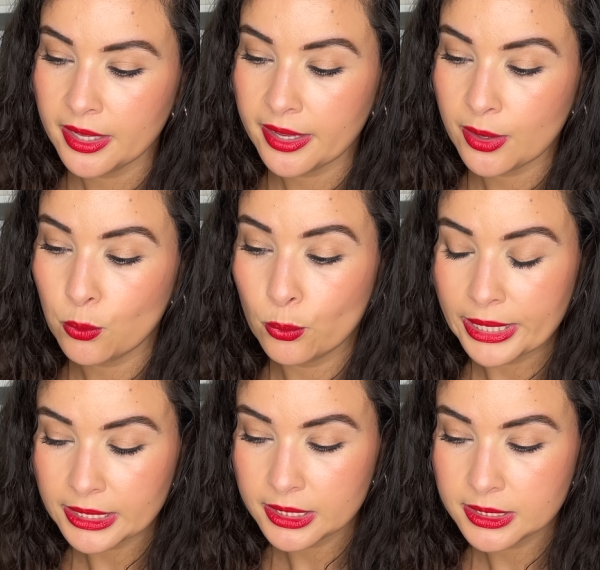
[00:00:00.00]
a
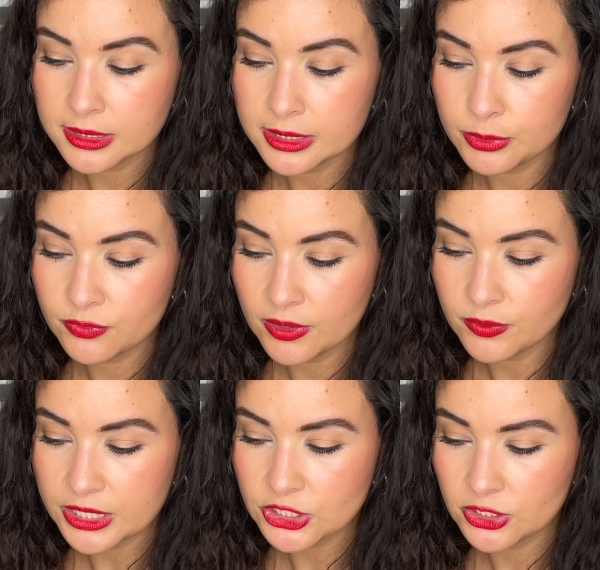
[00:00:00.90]
weightless liquid
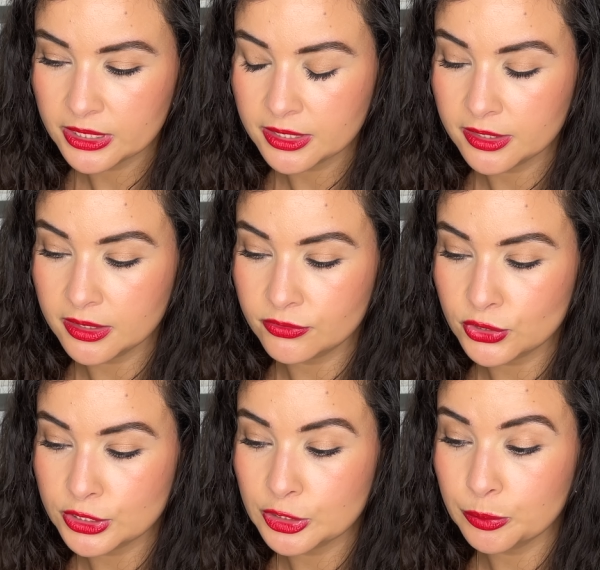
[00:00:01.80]
foundation that
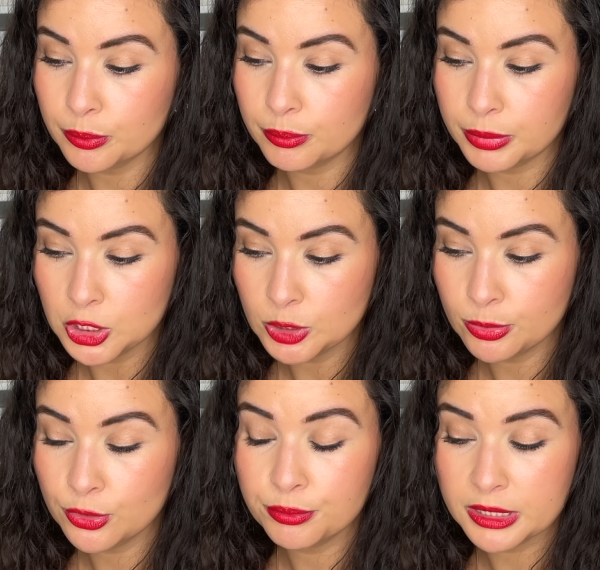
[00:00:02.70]
delivers
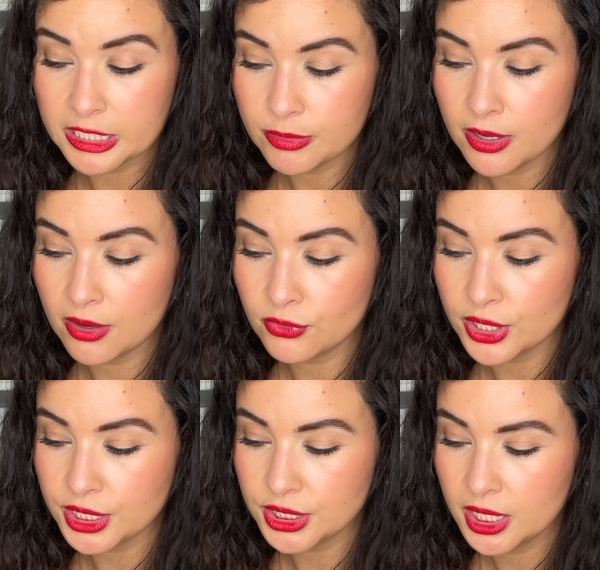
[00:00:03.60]
buildable medium
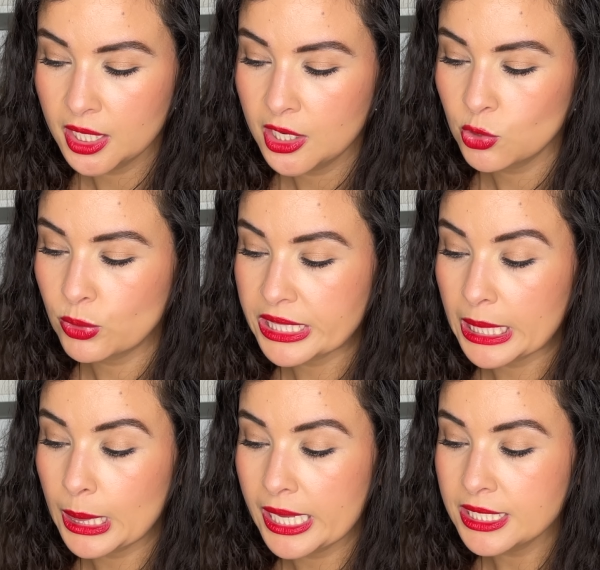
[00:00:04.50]
coverage with
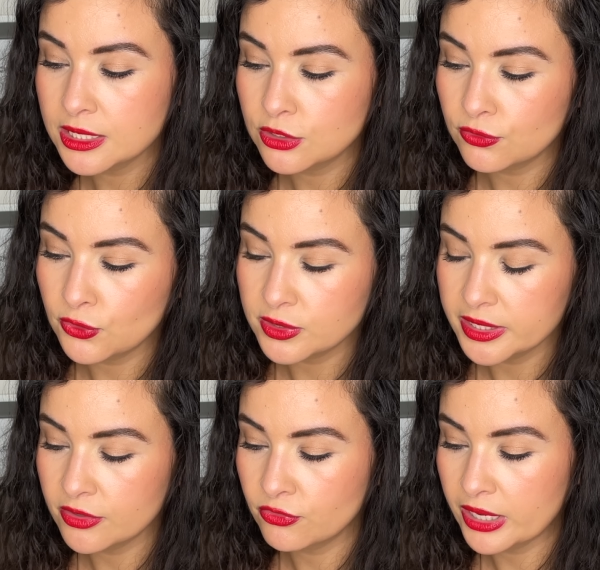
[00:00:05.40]
a light
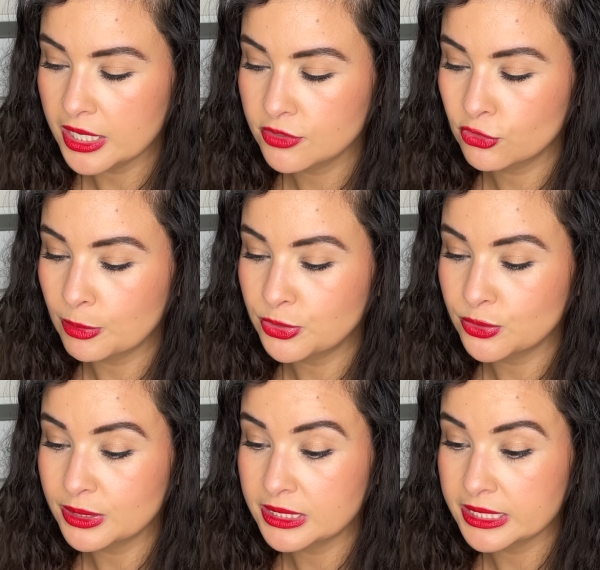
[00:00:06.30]
diffusing effect for up
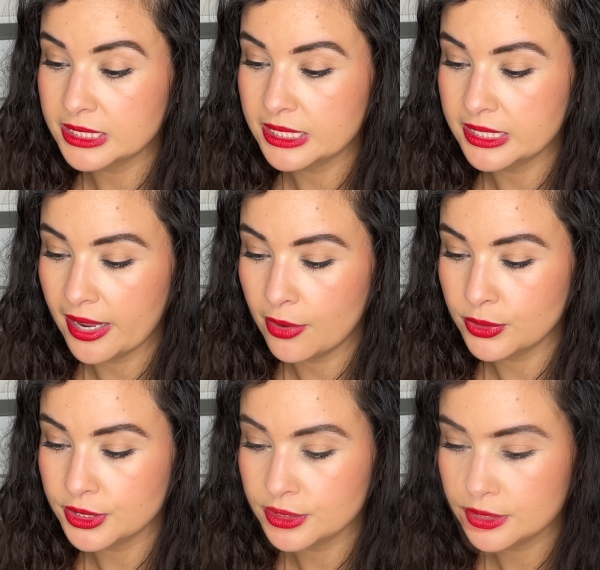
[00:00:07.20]
to 16
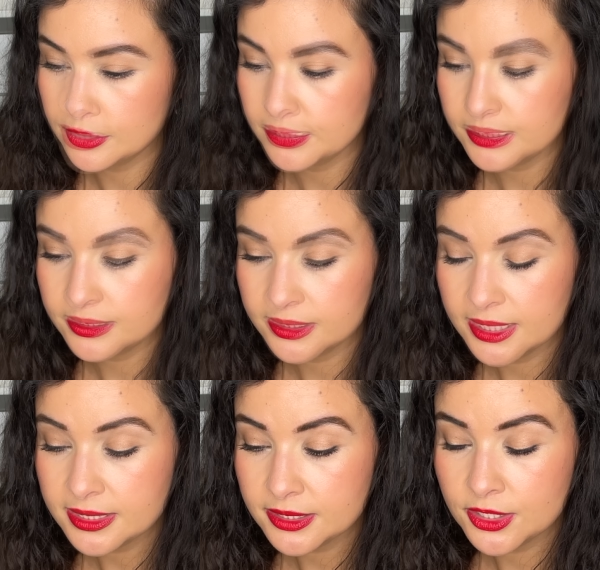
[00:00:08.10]
hours. It
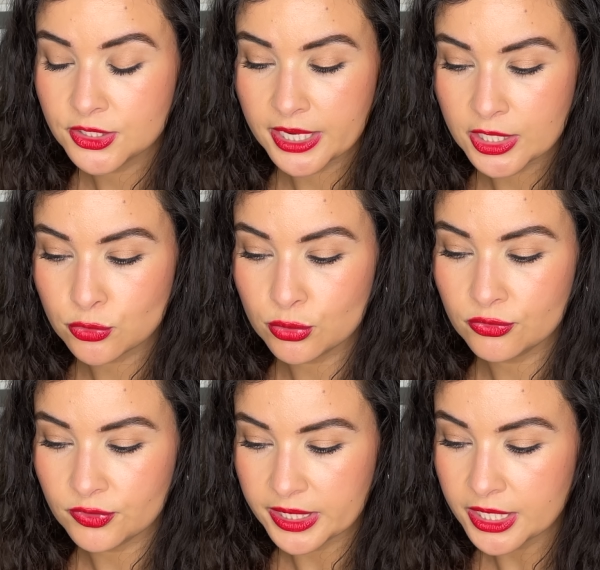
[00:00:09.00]
says it's a
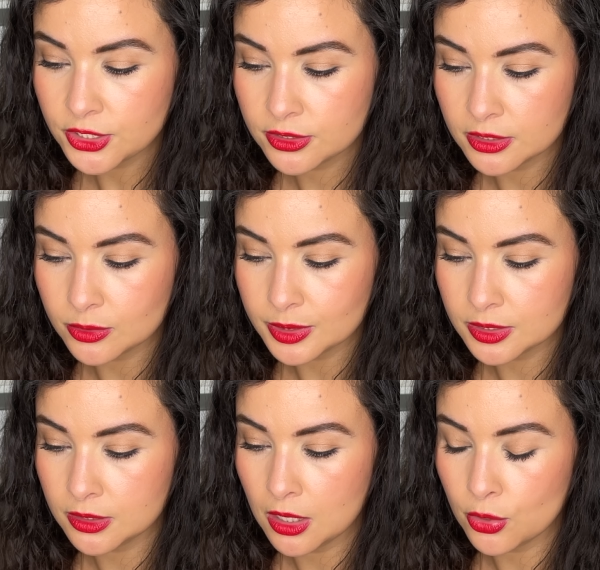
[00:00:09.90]
natural finish, so
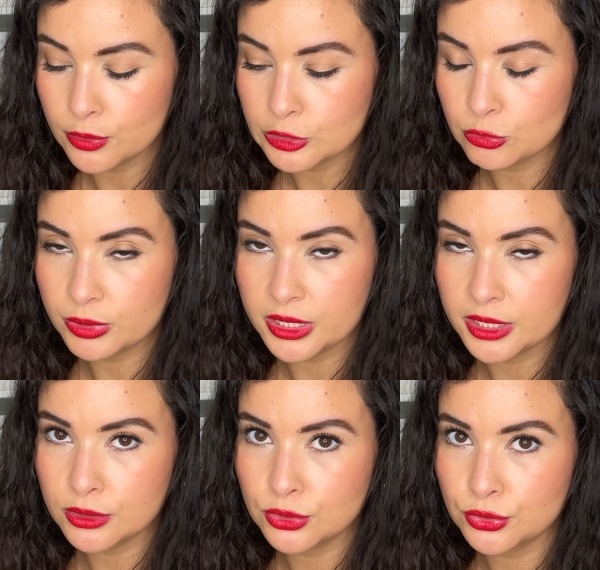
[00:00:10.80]
it's not going to
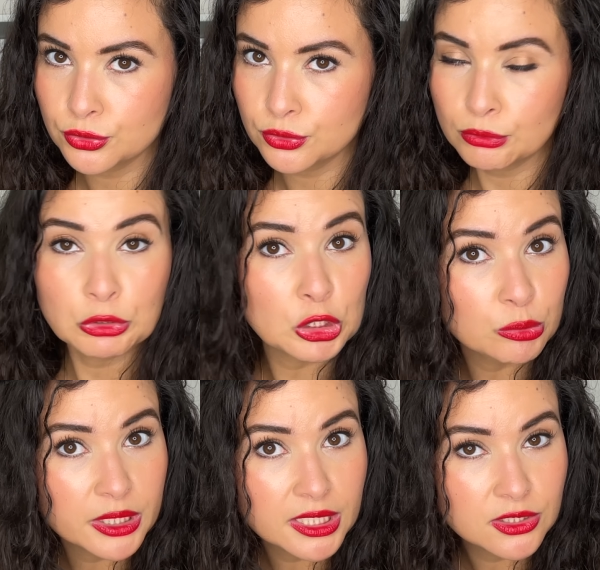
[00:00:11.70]
be too
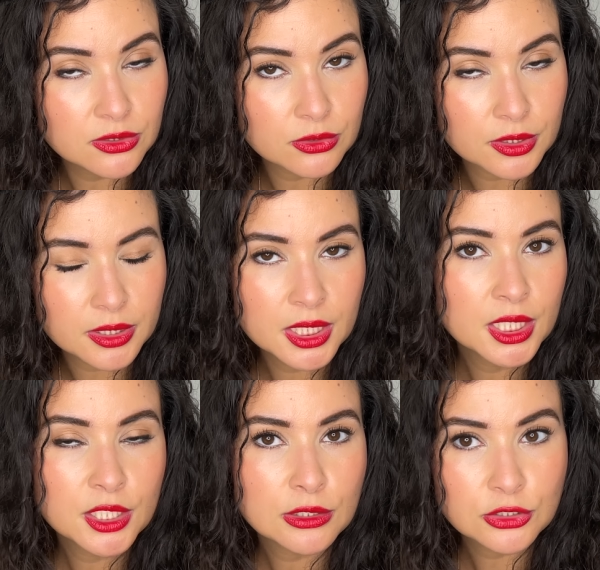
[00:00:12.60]
luminous or
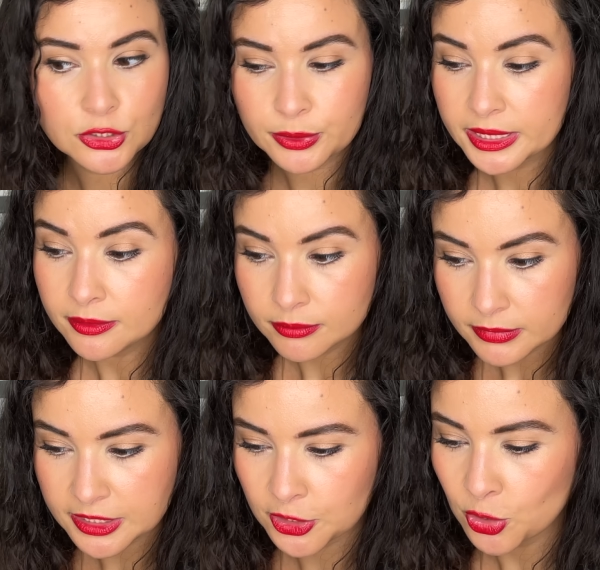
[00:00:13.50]
dewy.
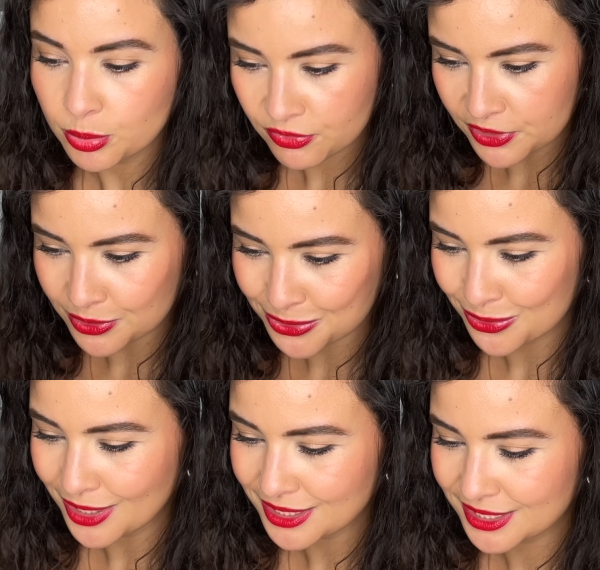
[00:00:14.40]
Let's hope, fingers
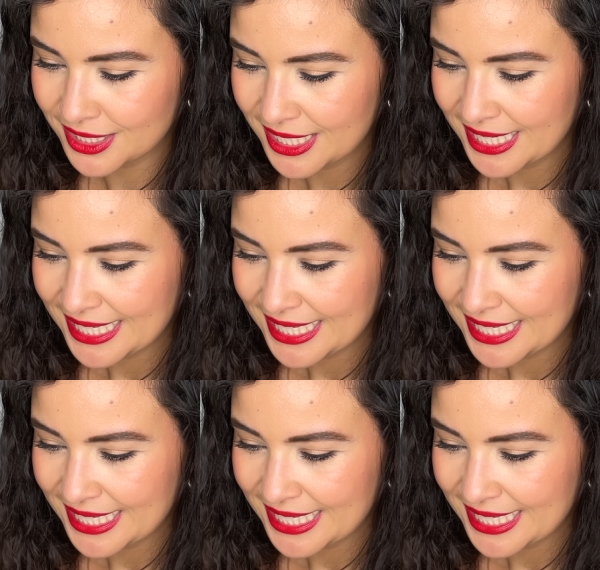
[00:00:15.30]
crossed.